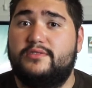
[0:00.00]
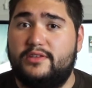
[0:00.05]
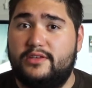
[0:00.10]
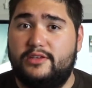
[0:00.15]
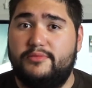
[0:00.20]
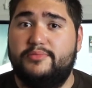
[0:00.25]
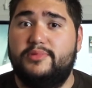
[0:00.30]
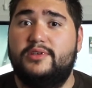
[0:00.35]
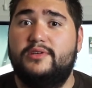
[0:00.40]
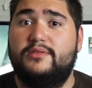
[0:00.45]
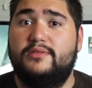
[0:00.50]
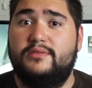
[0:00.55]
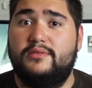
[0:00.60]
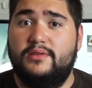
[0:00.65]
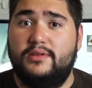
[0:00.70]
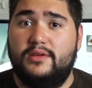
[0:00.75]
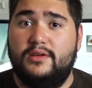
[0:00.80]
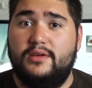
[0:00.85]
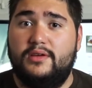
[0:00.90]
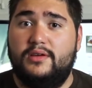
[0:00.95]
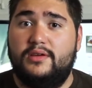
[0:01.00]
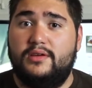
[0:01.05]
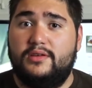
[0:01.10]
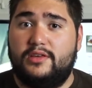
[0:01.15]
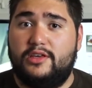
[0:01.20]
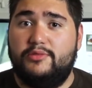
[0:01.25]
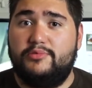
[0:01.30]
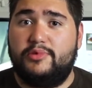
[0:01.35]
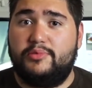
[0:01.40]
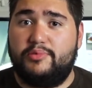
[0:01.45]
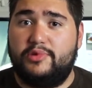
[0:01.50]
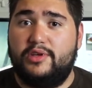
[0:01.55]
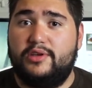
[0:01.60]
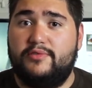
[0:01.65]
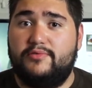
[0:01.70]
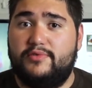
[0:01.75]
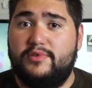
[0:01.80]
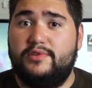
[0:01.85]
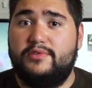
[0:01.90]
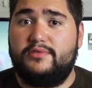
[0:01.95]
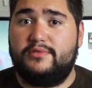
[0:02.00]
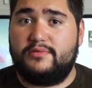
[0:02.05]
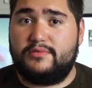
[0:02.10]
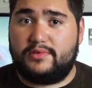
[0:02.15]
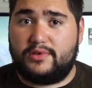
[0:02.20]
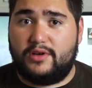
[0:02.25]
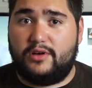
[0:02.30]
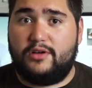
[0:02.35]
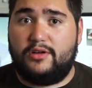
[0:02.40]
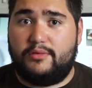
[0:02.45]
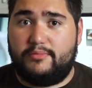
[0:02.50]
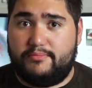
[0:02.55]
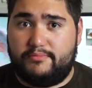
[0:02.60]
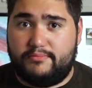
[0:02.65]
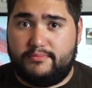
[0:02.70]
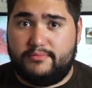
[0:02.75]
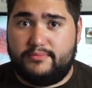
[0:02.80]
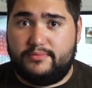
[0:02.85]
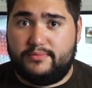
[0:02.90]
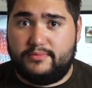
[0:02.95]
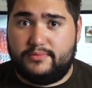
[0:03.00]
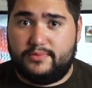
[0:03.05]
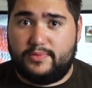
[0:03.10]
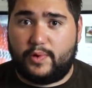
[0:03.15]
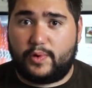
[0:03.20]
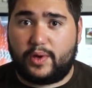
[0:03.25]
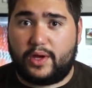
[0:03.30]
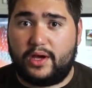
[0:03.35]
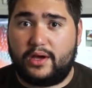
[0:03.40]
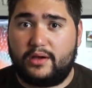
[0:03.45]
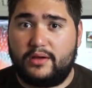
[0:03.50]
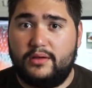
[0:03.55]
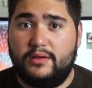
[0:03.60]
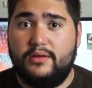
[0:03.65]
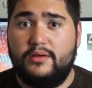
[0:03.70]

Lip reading: Keep the playing field calm, okay?